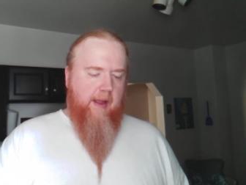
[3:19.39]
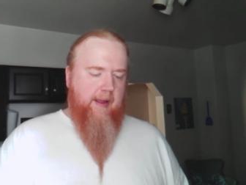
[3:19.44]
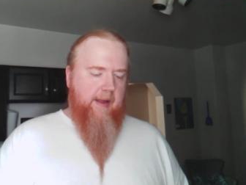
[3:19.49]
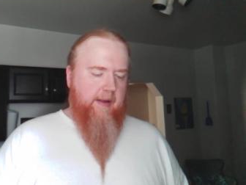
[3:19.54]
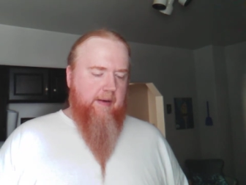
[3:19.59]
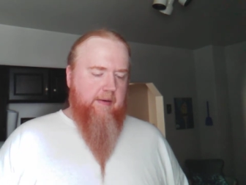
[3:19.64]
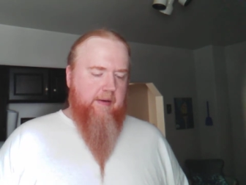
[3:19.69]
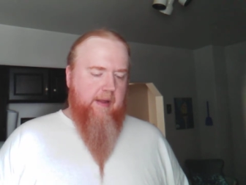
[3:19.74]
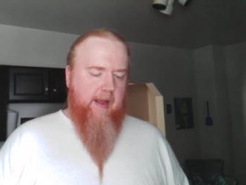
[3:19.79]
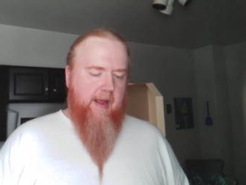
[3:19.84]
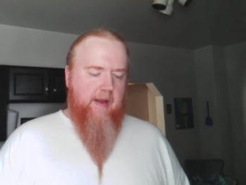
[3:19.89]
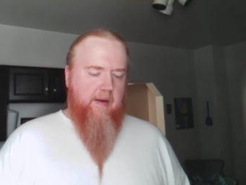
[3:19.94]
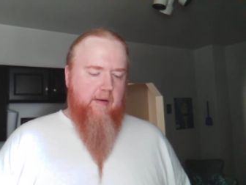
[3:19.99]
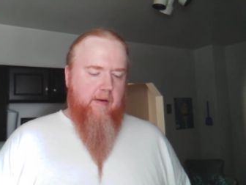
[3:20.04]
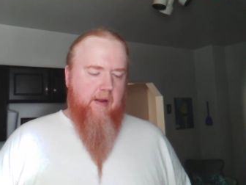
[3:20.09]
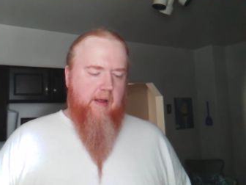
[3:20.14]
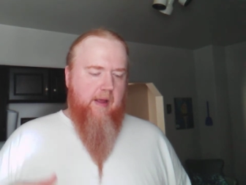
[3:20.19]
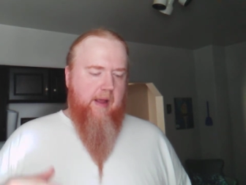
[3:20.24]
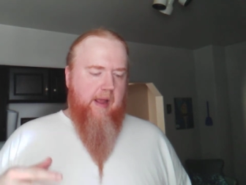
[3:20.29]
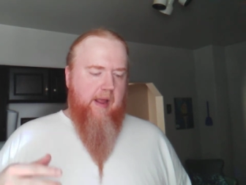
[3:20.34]
and and
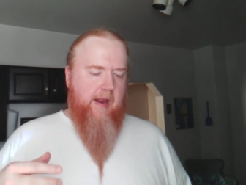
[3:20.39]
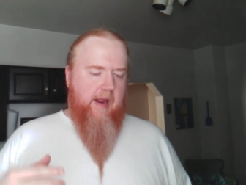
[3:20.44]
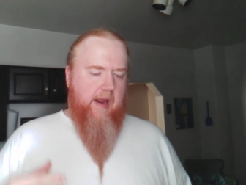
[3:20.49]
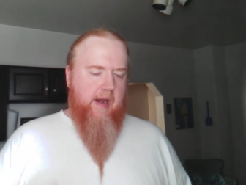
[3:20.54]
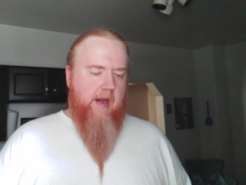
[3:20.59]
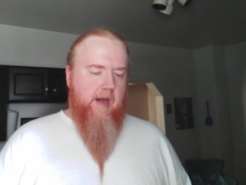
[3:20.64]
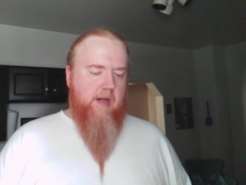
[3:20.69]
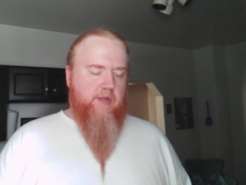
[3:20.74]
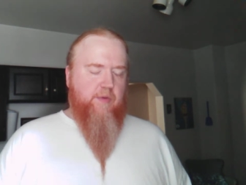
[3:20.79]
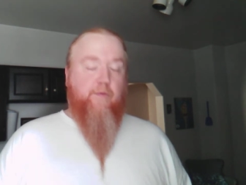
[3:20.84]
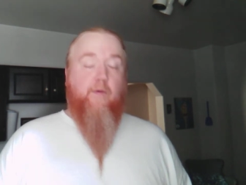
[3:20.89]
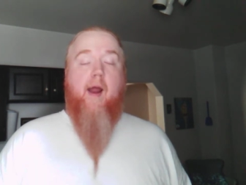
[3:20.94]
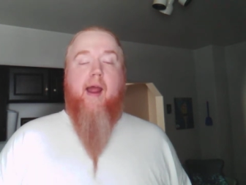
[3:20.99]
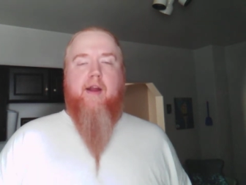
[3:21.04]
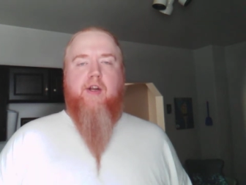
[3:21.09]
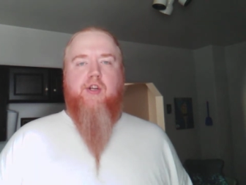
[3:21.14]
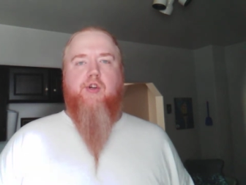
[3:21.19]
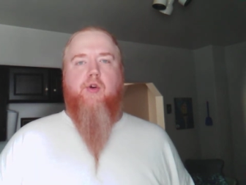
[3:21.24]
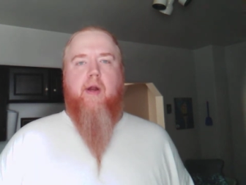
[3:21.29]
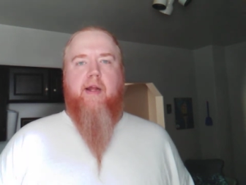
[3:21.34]
and it's
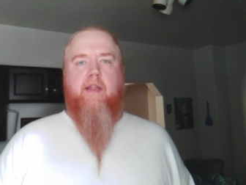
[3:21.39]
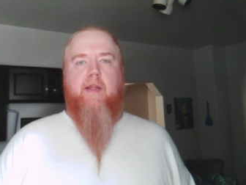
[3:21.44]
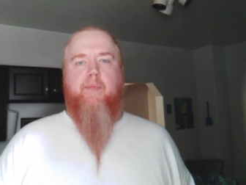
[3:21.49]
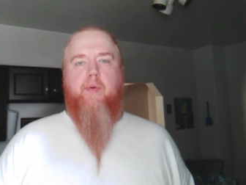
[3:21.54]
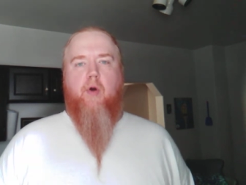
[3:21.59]
fracturing the